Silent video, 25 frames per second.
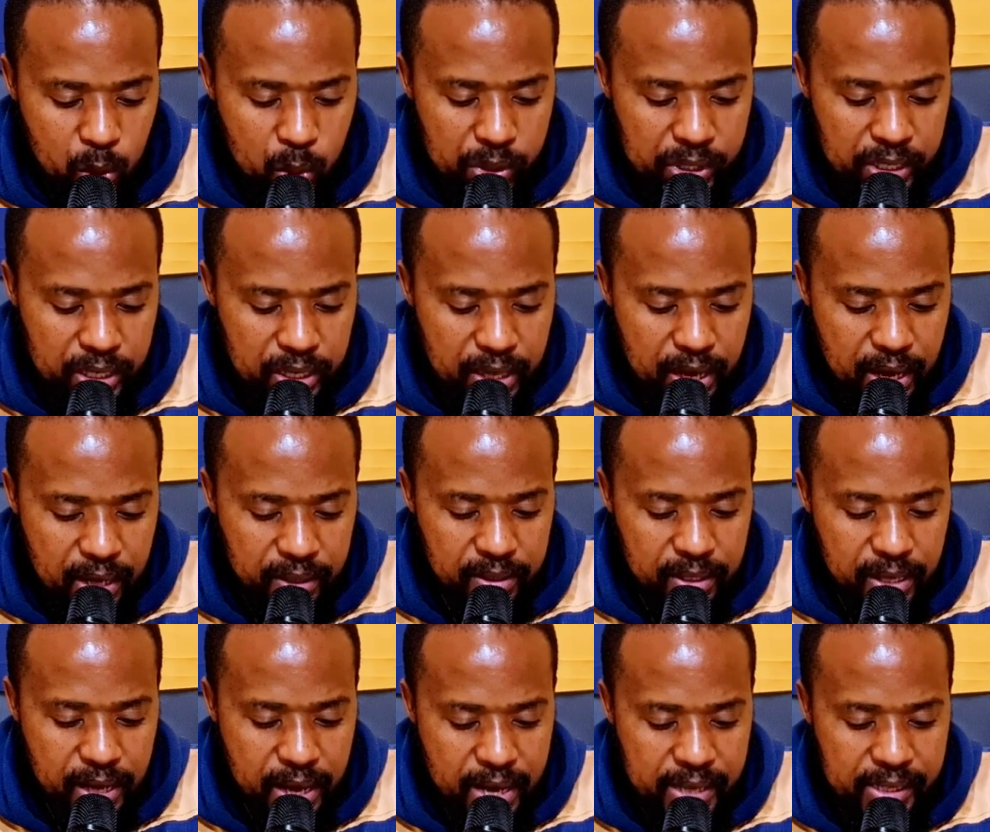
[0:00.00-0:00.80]
You see
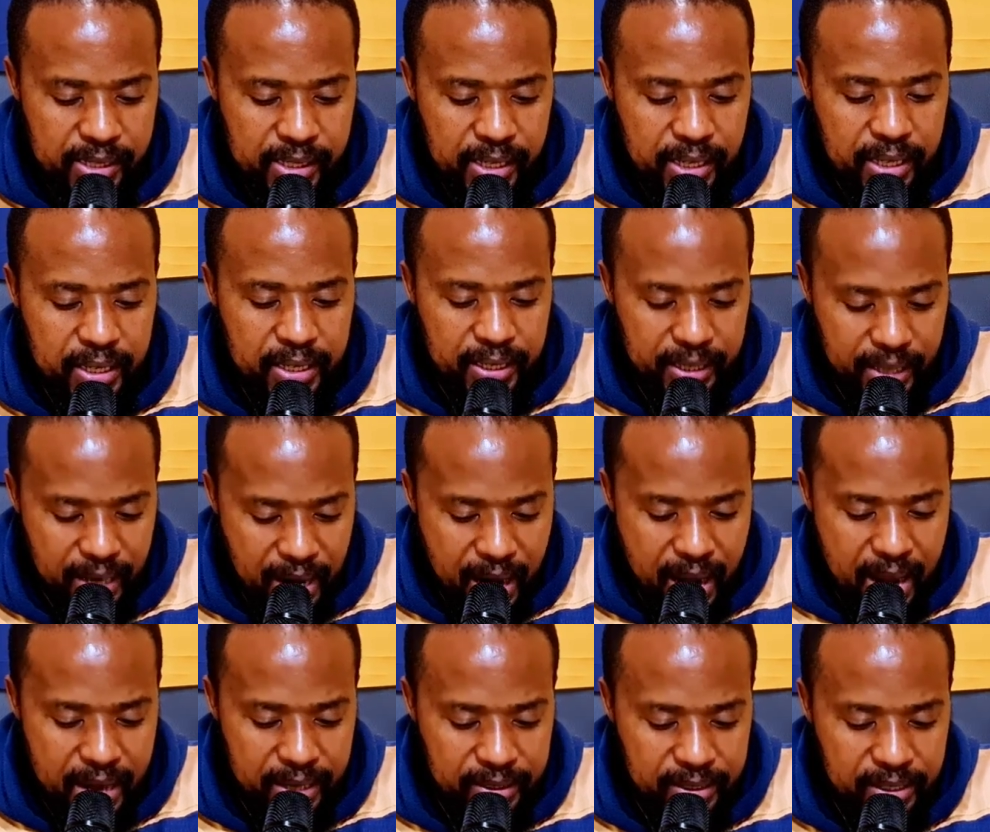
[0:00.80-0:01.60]
that? As he
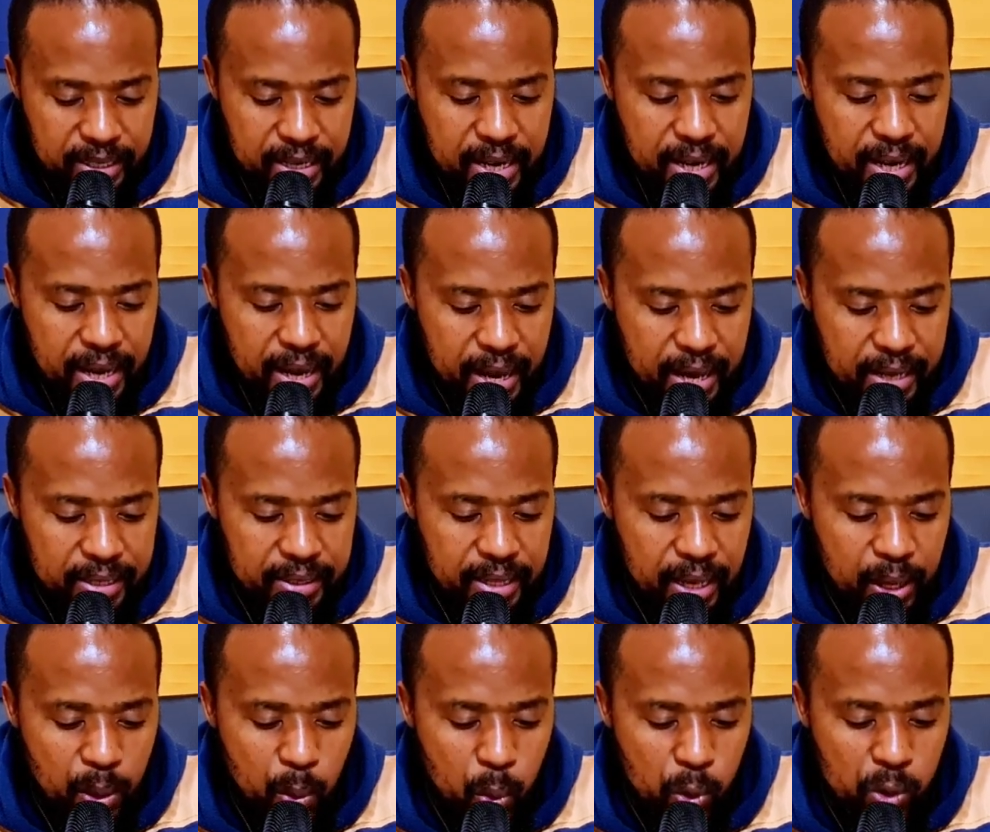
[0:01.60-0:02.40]
cried,
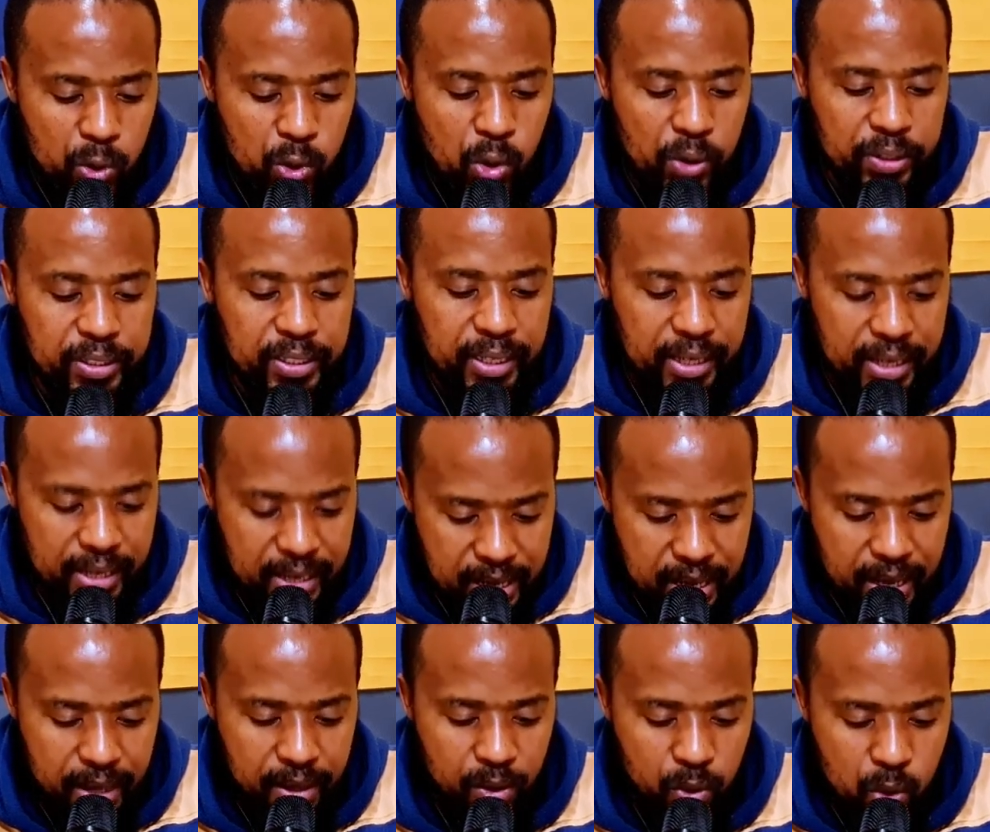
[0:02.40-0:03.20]
and they would not
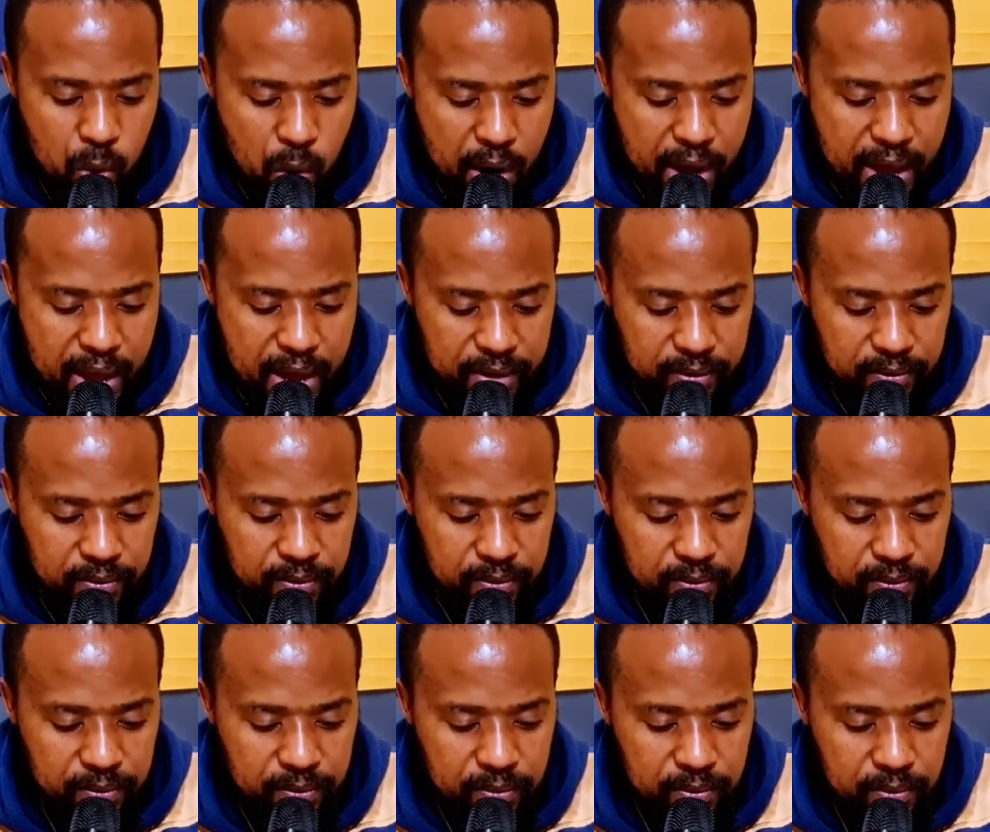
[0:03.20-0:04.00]
hear. Go
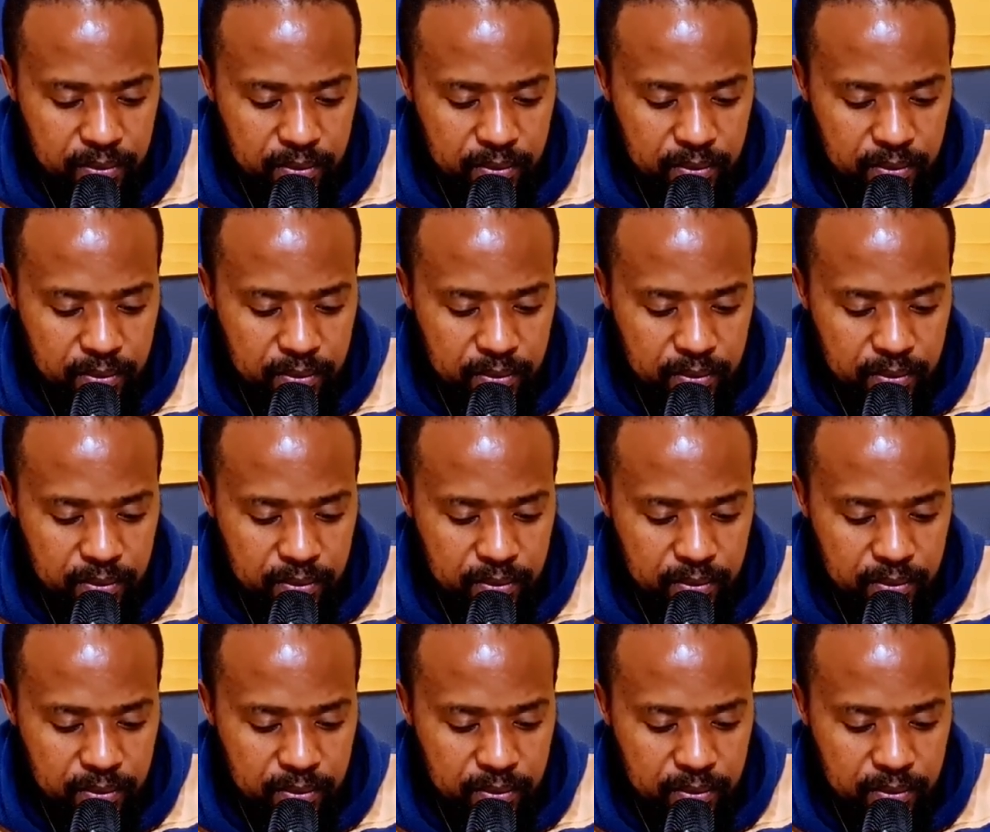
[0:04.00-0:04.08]
ahead.